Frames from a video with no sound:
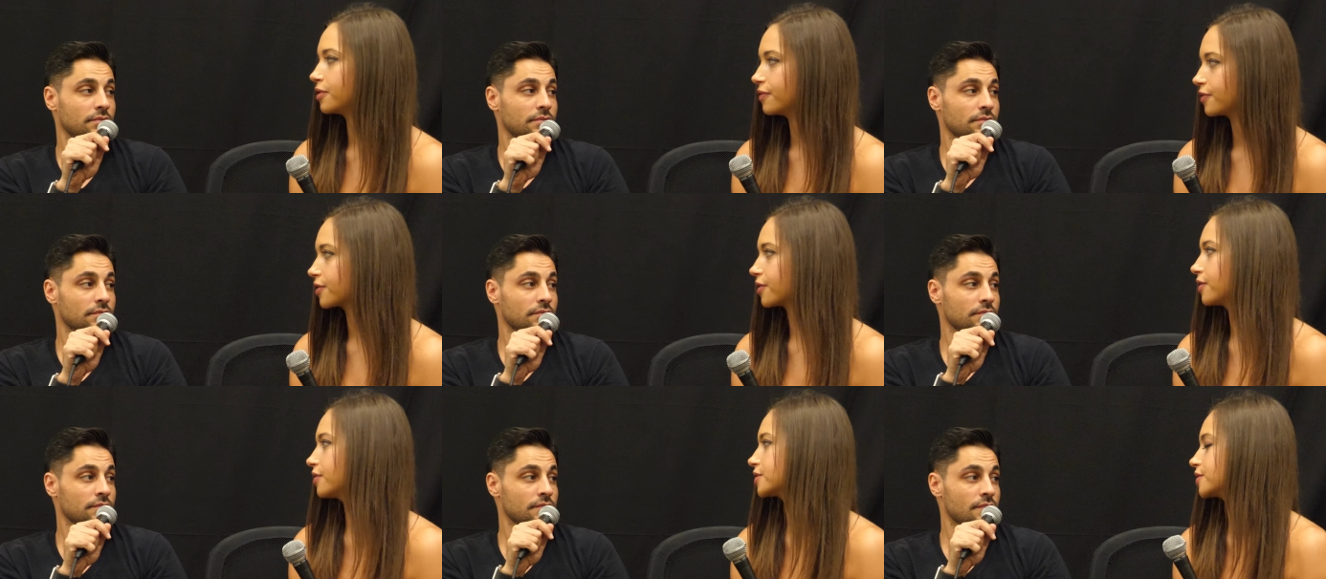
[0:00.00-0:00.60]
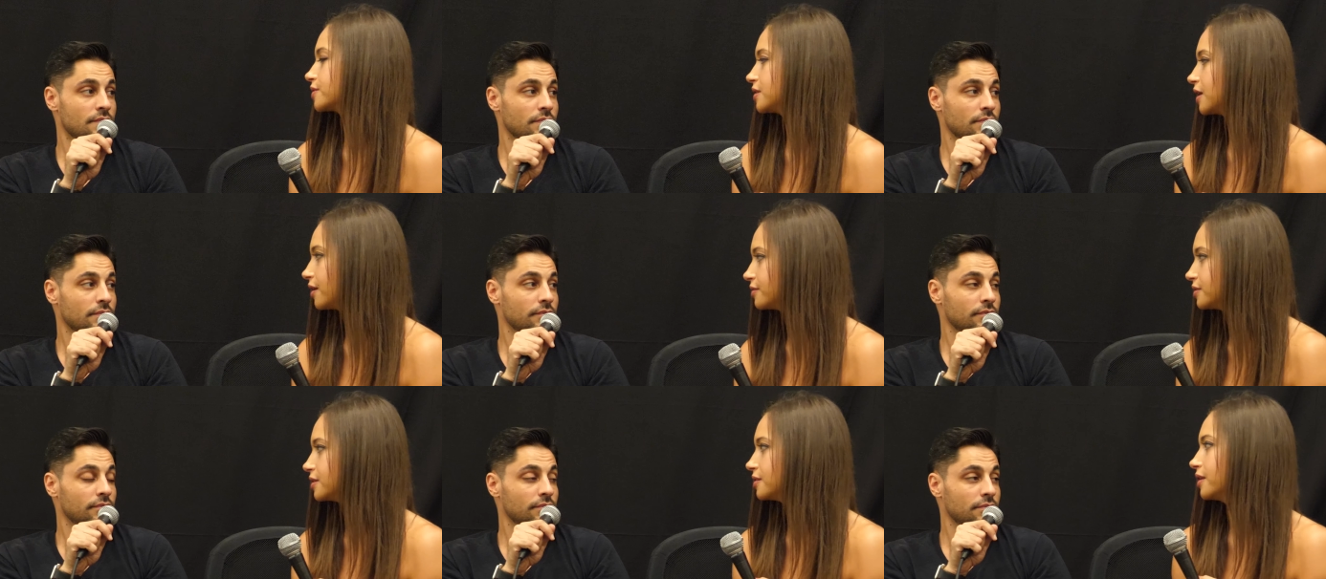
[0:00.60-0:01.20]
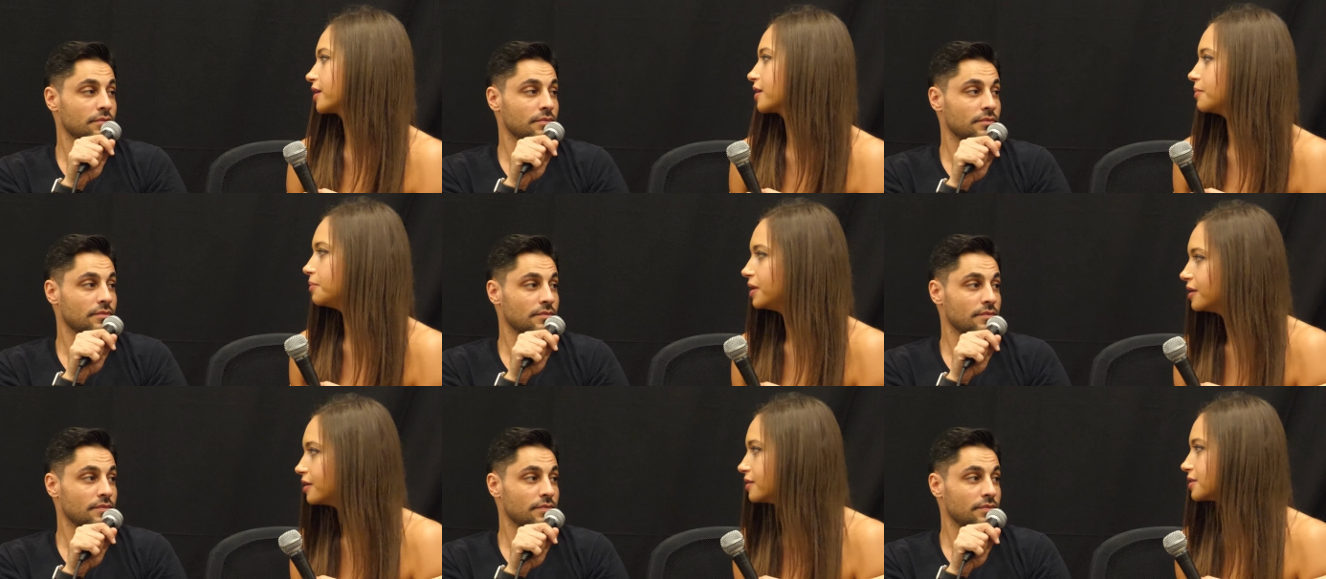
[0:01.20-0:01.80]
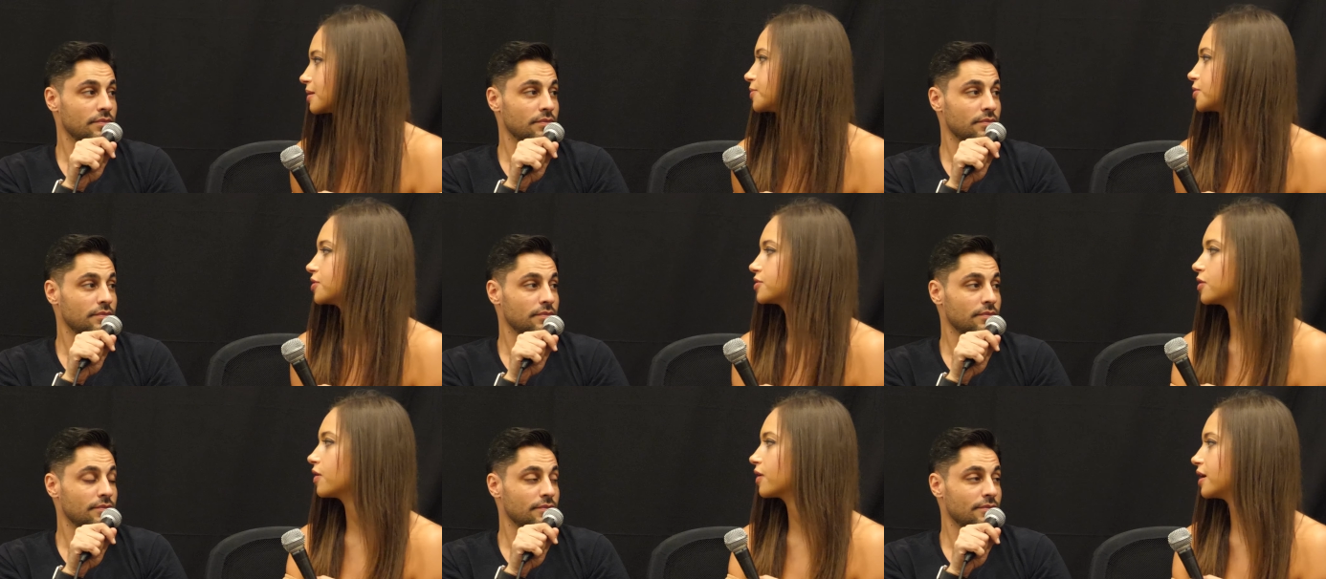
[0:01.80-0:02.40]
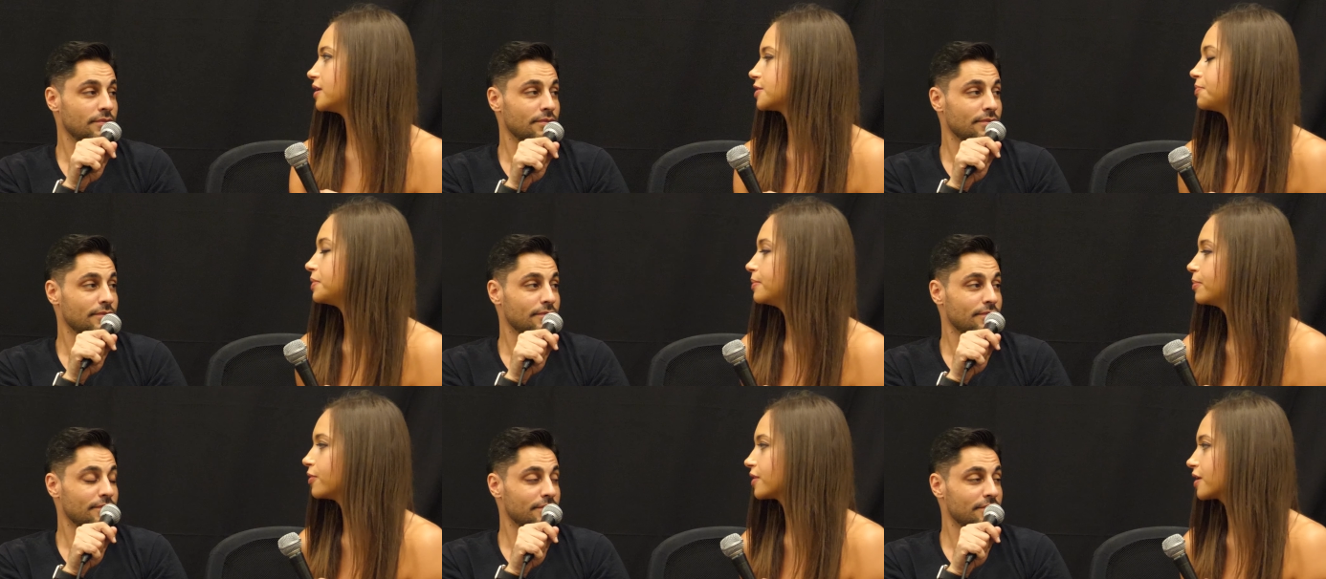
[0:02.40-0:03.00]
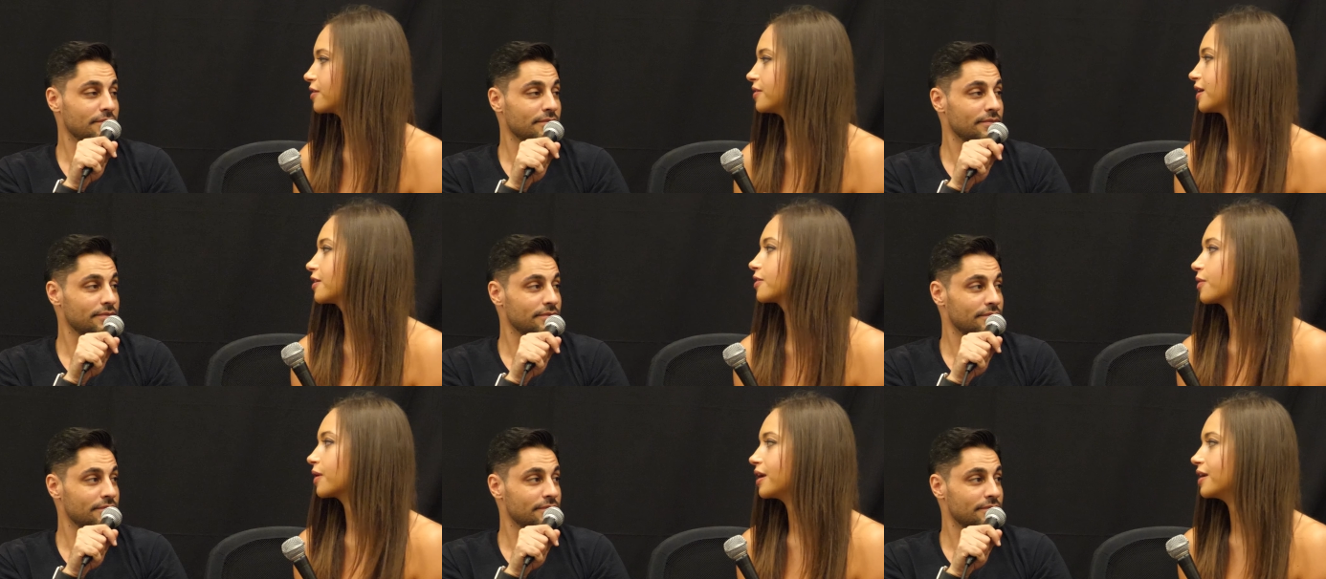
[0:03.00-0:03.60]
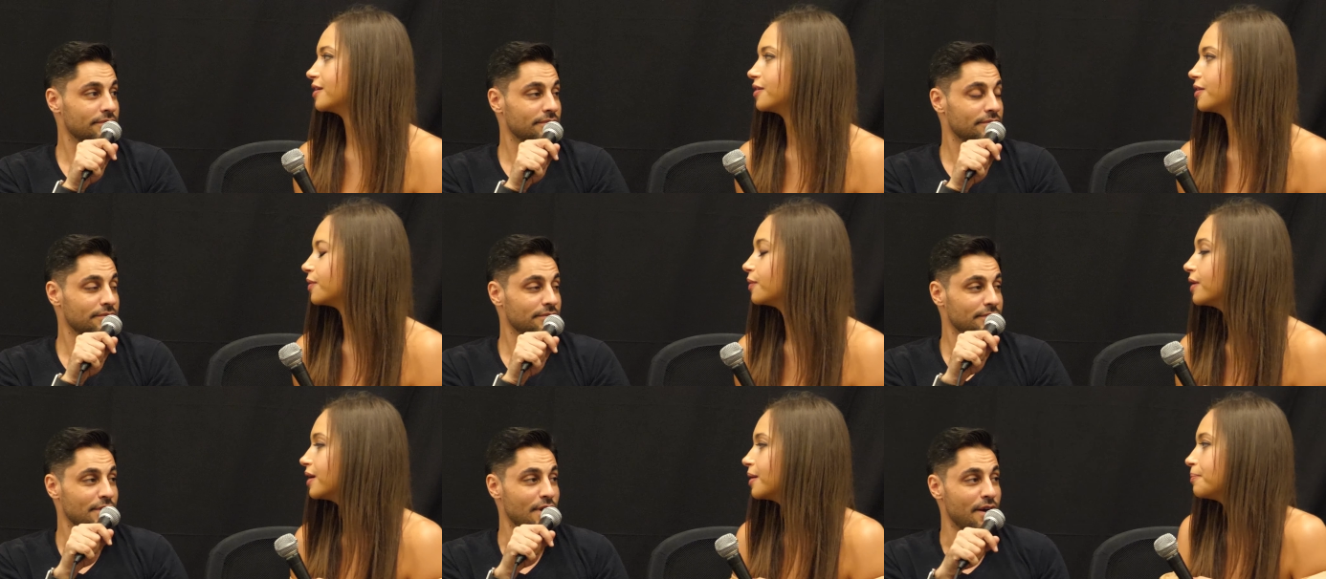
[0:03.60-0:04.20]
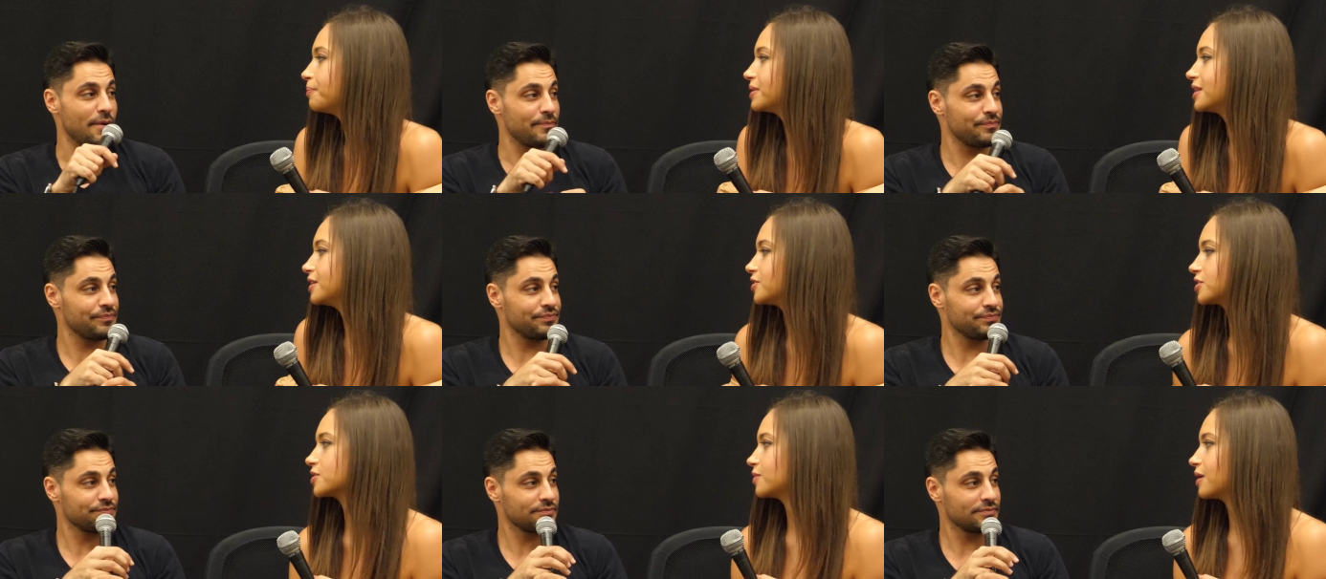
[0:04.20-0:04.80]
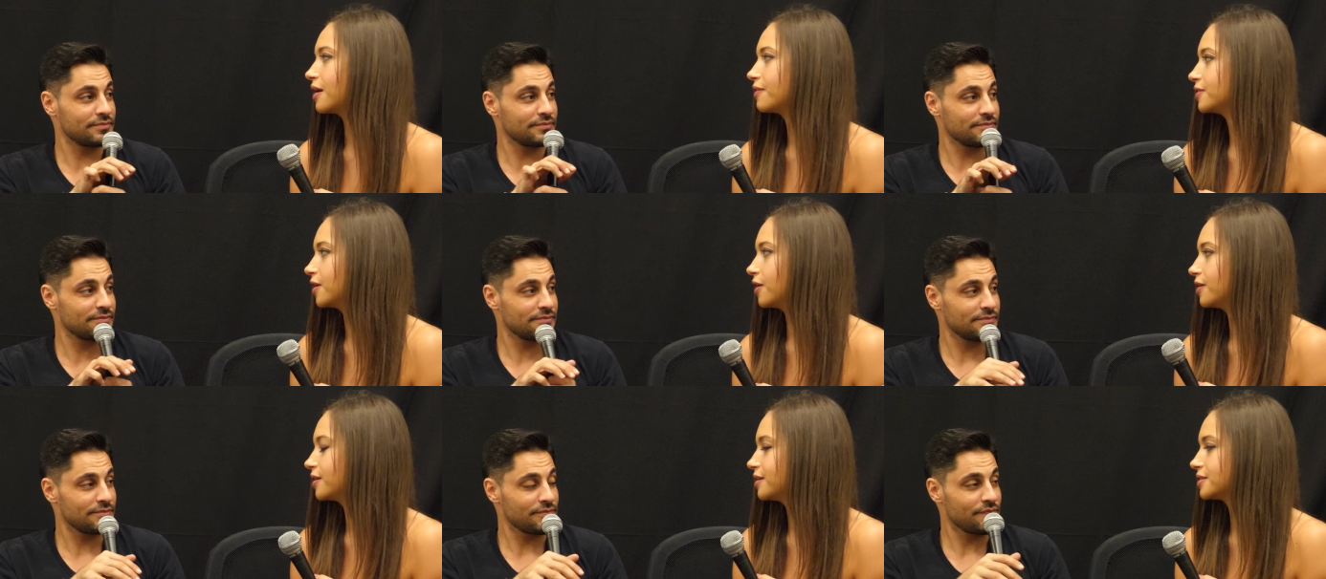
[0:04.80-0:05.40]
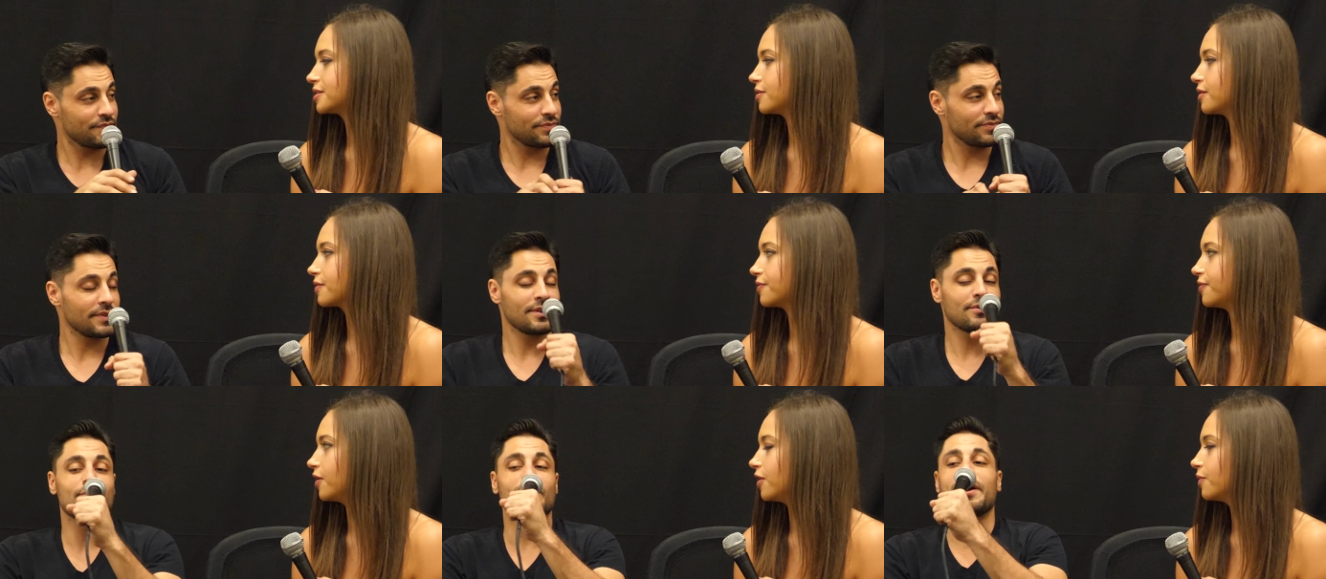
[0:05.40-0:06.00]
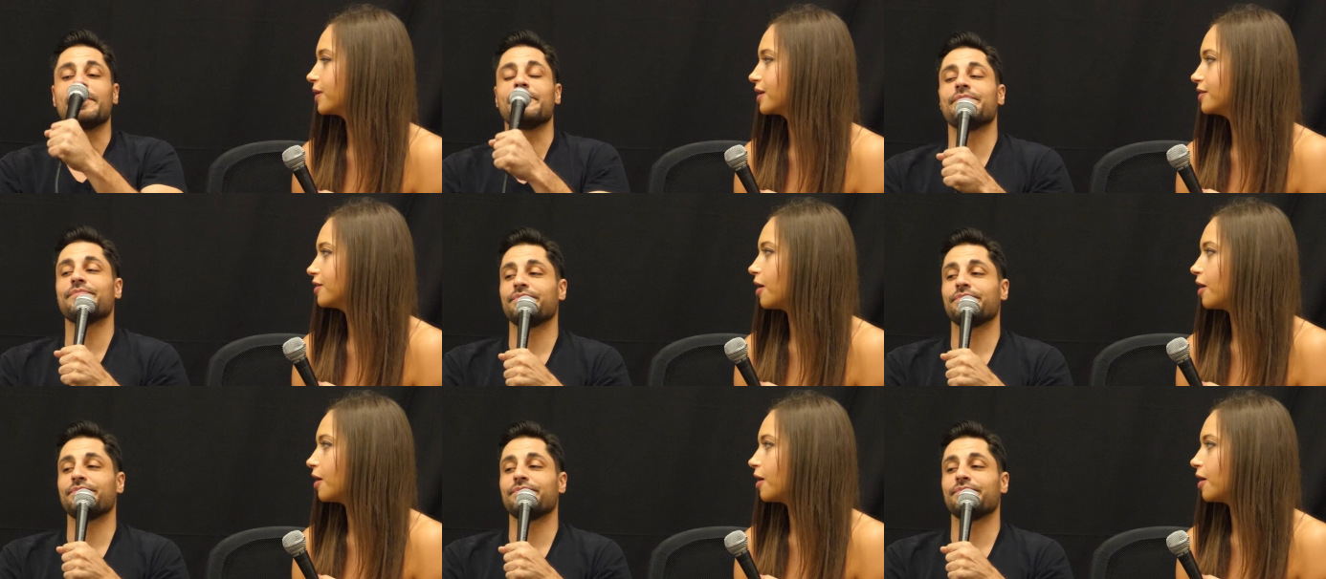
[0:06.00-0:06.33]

Speaker 1: beautiful girls. There's talented like comedians. I'm sure there's all kinds of people that are like great, you know. Yeah. But they just don't have the audience. They don't have the following. Right.